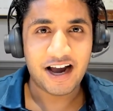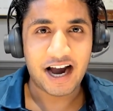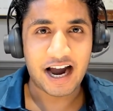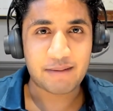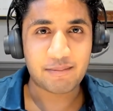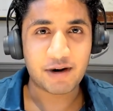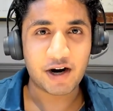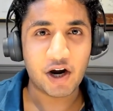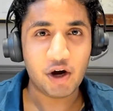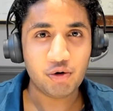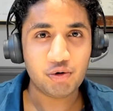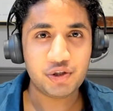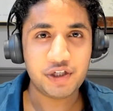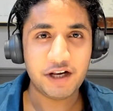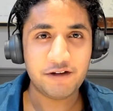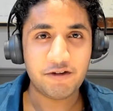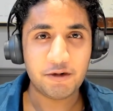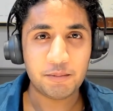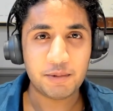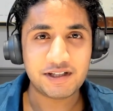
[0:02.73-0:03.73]
I'm your host,
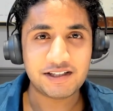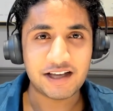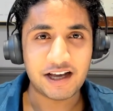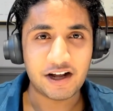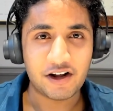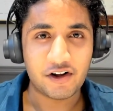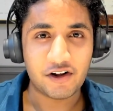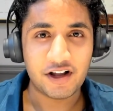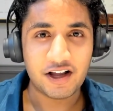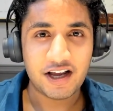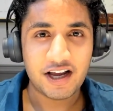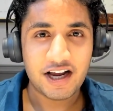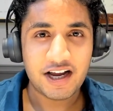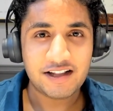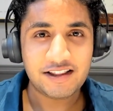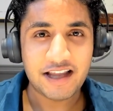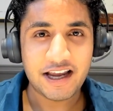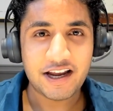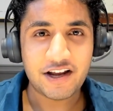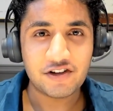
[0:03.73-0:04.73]
Shiva Patel.
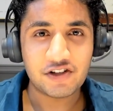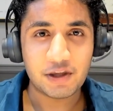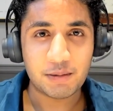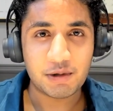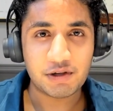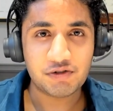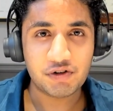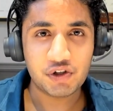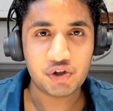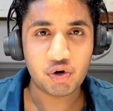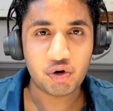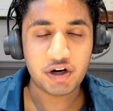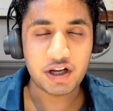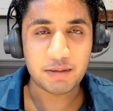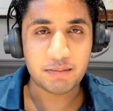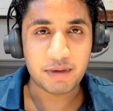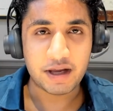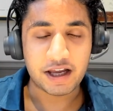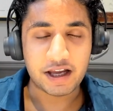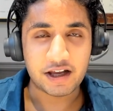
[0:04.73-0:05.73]
Thank you so much for
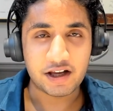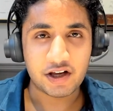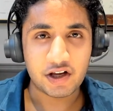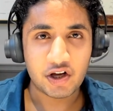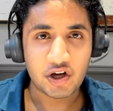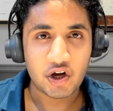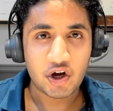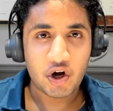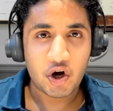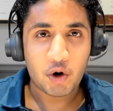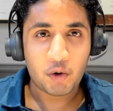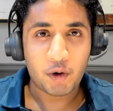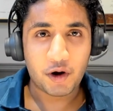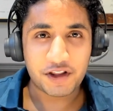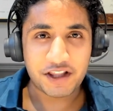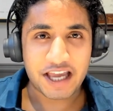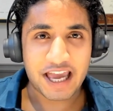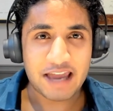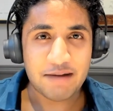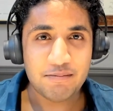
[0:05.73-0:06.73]
joining me.
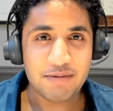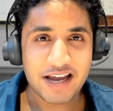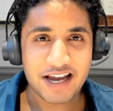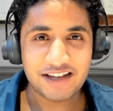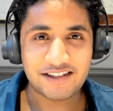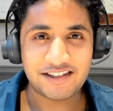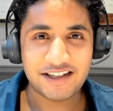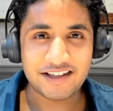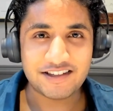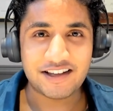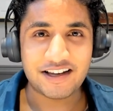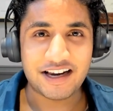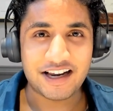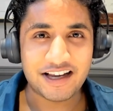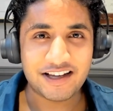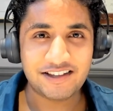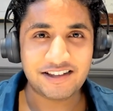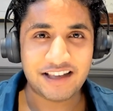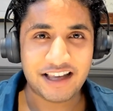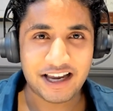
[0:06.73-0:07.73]
Well, the NBA season
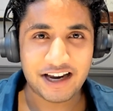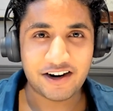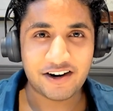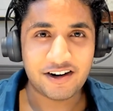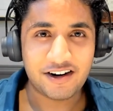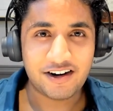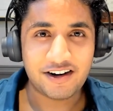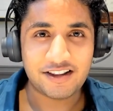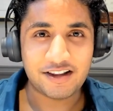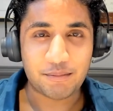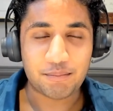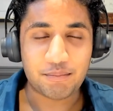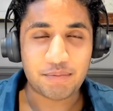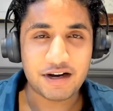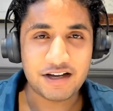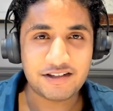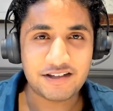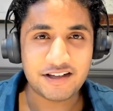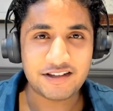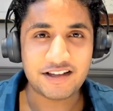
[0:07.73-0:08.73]
is here. The
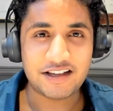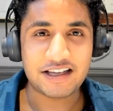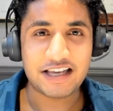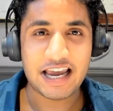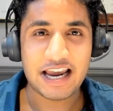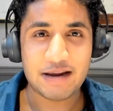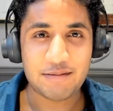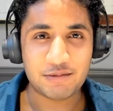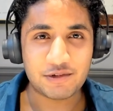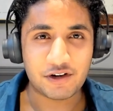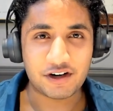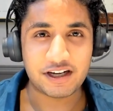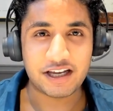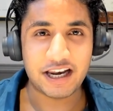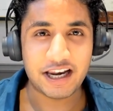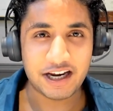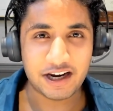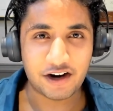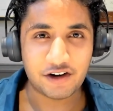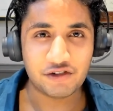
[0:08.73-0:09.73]
preseason games are
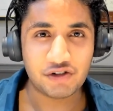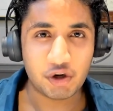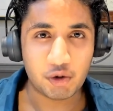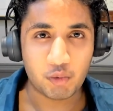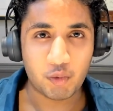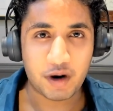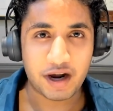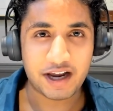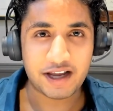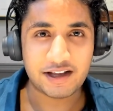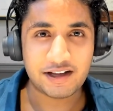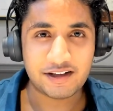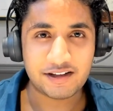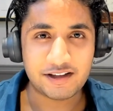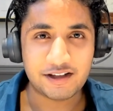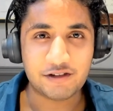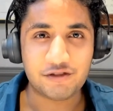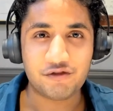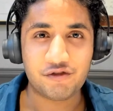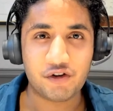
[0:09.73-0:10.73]
getting underway.
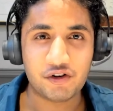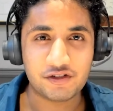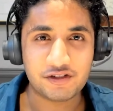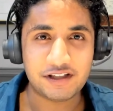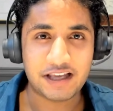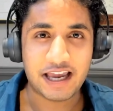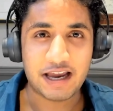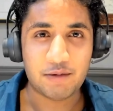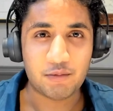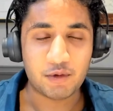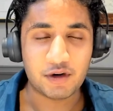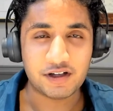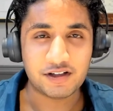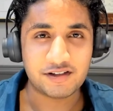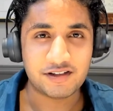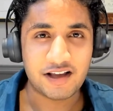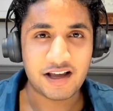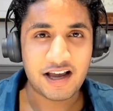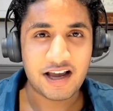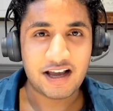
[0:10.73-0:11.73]
This first game
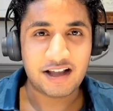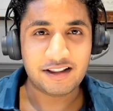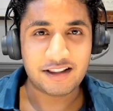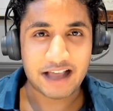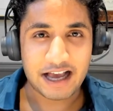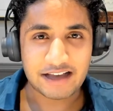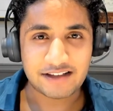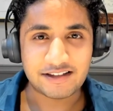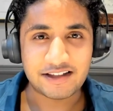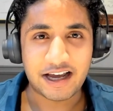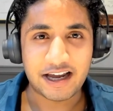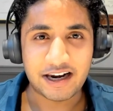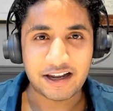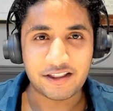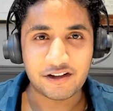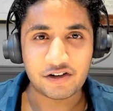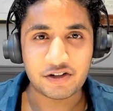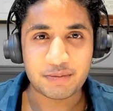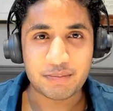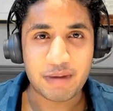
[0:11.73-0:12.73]
was last night,
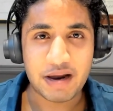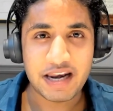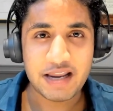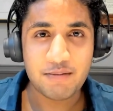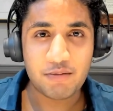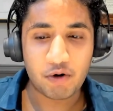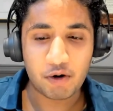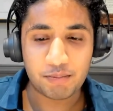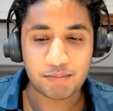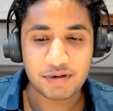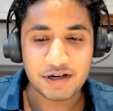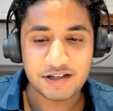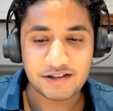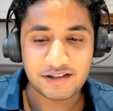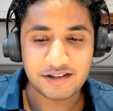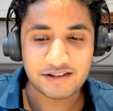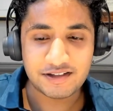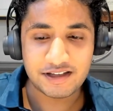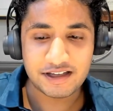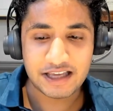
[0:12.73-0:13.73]
and there's many more
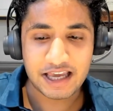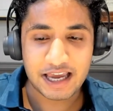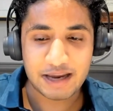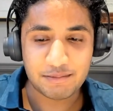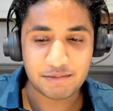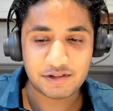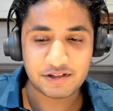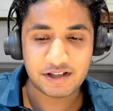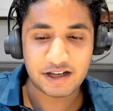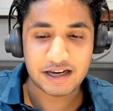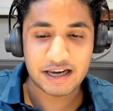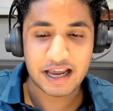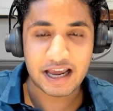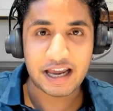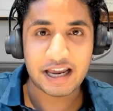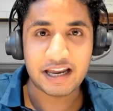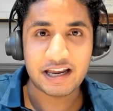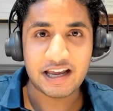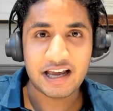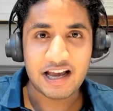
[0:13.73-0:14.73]
preseason games
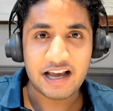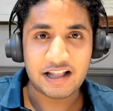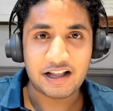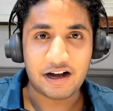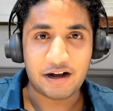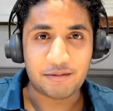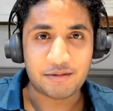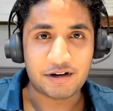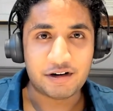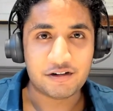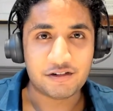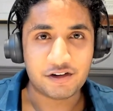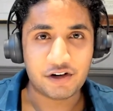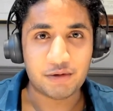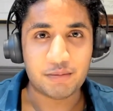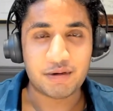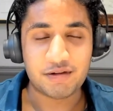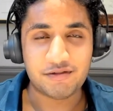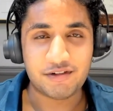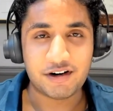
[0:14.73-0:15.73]
today. They're going
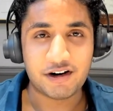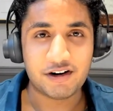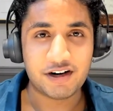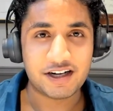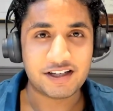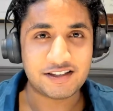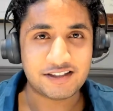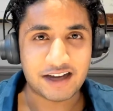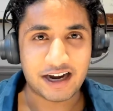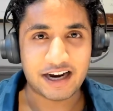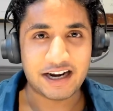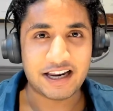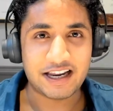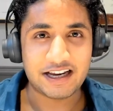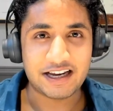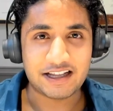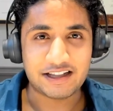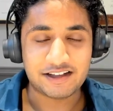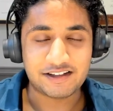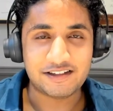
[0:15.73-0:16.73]
to be very
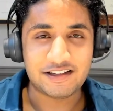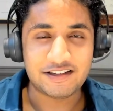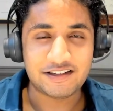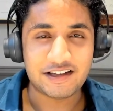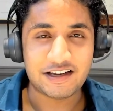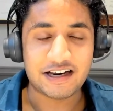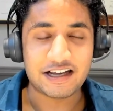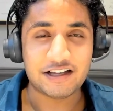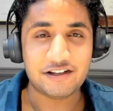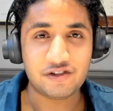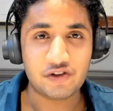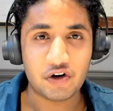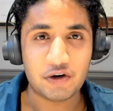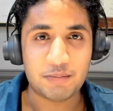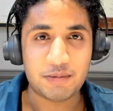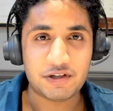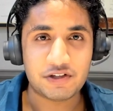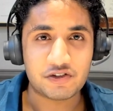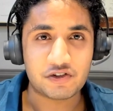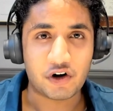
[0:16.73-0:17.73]
exciting, and the season is
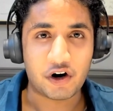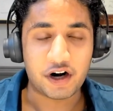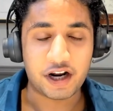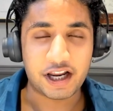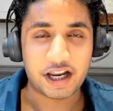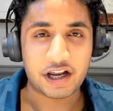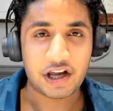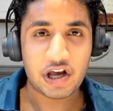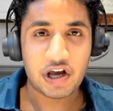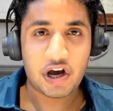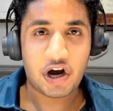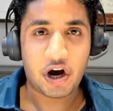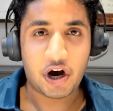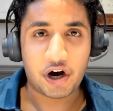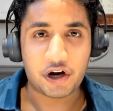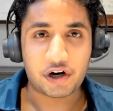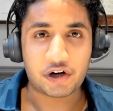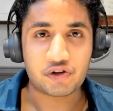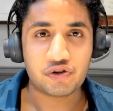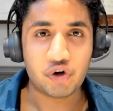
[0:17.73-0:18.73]
going to be starting
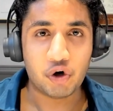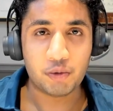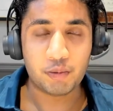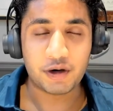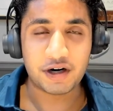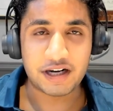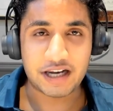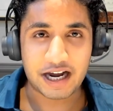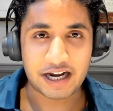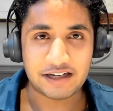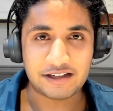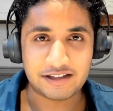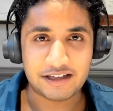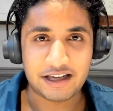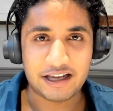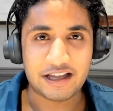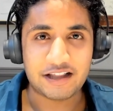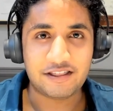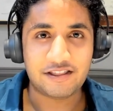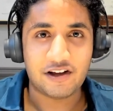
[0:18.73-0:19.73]
on October
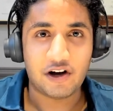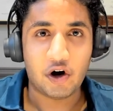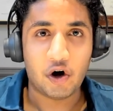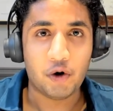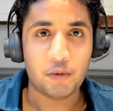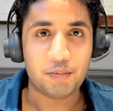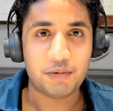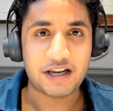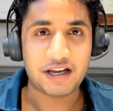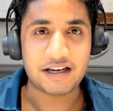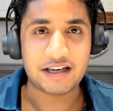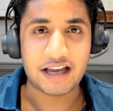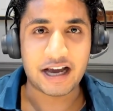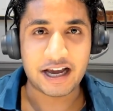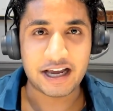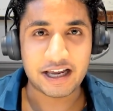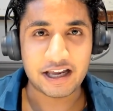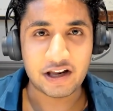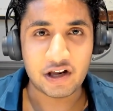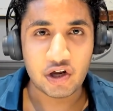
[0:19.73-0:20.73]
19th, opening
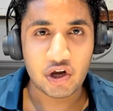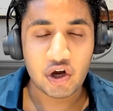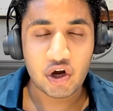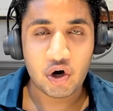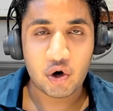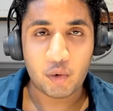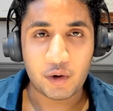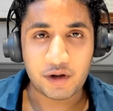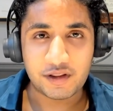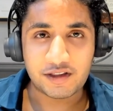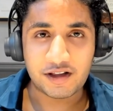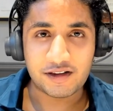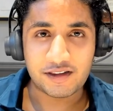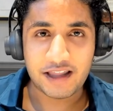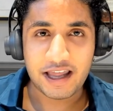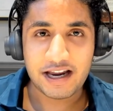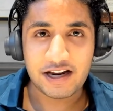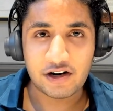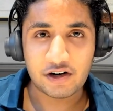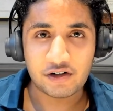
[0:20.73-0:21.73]
night, with the
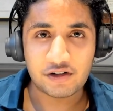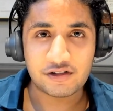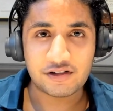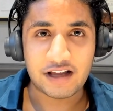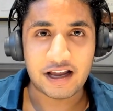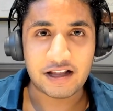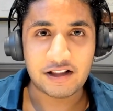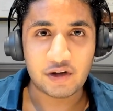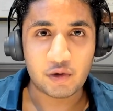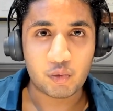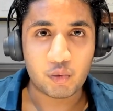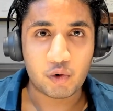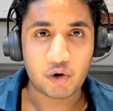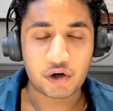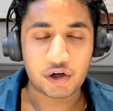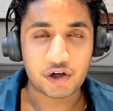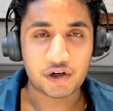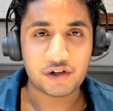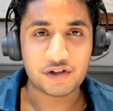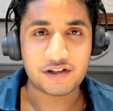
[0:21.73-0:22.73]
Lakers and the
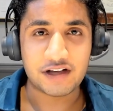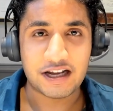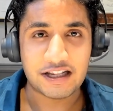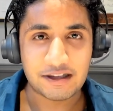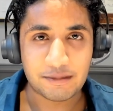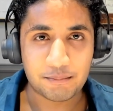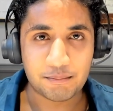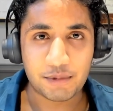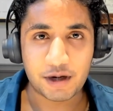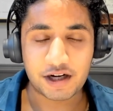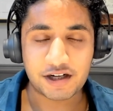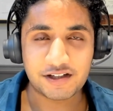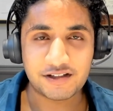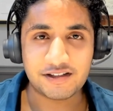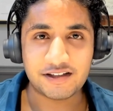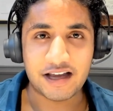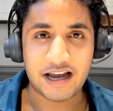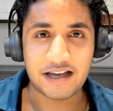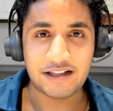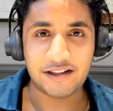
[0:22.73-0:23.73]
Warriors and the
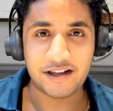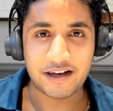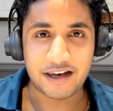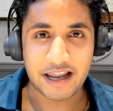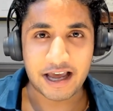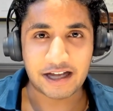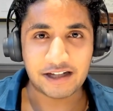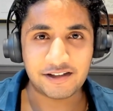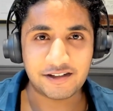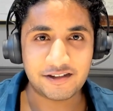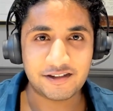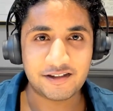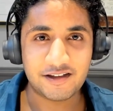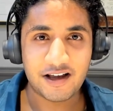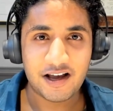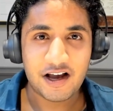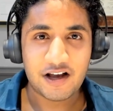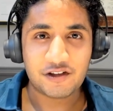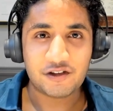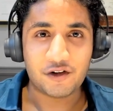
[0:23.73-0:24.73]
Bucks and the
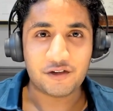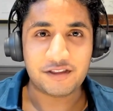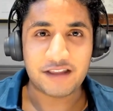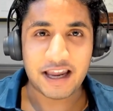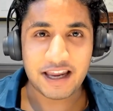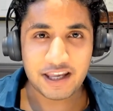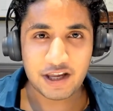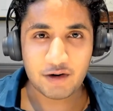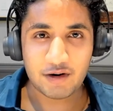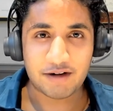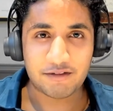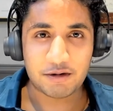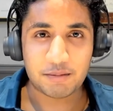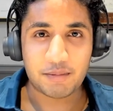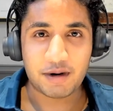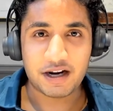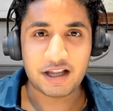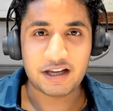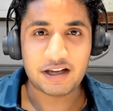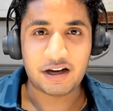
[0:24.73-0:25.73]
Nets. So thank you
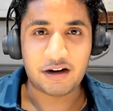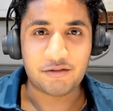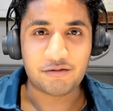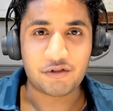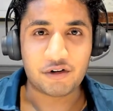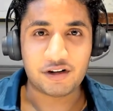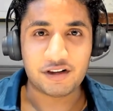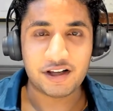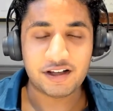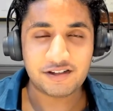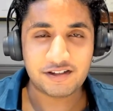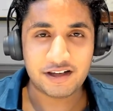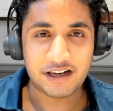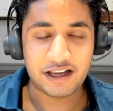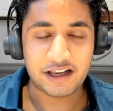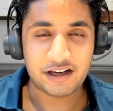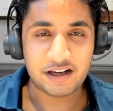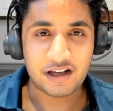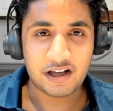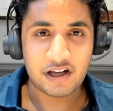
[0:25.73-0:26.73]
everybody for
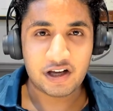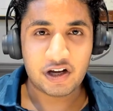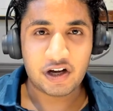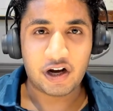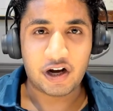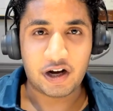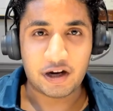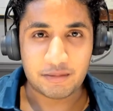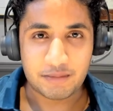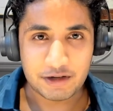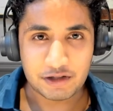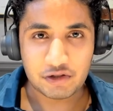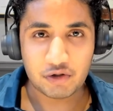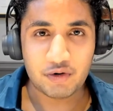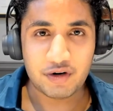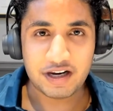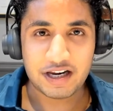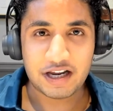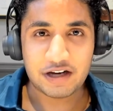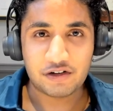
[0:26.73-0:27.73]
listening and
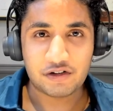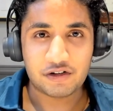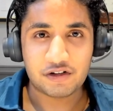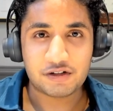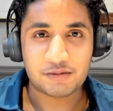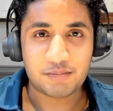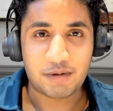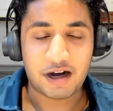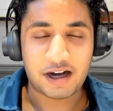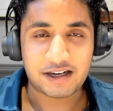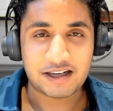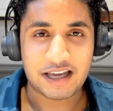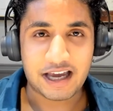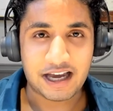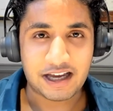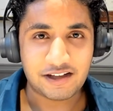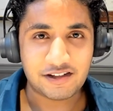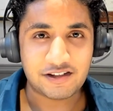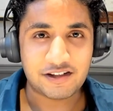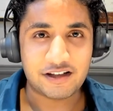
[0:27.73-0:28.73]
tuning into this
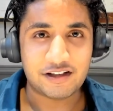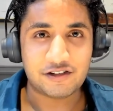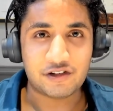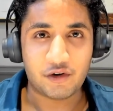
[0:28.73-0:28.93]
podcast.